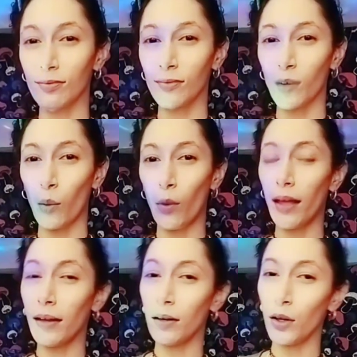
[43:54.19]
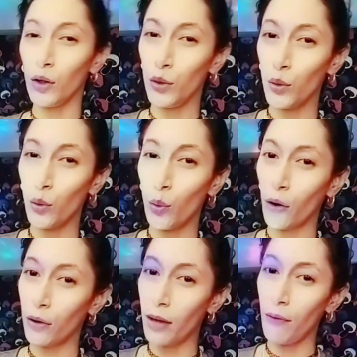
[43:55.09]
When you were
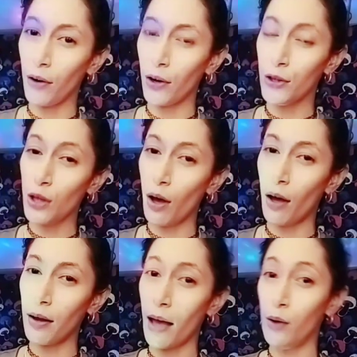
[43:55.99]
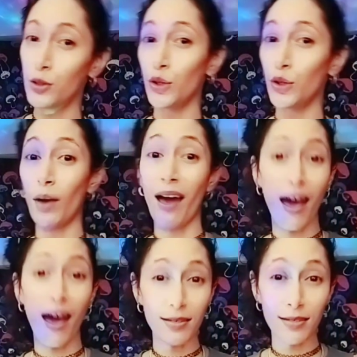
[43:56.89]
never taught how to
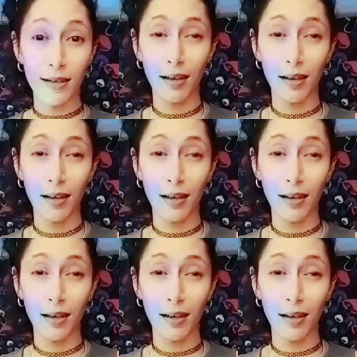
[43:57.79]
ask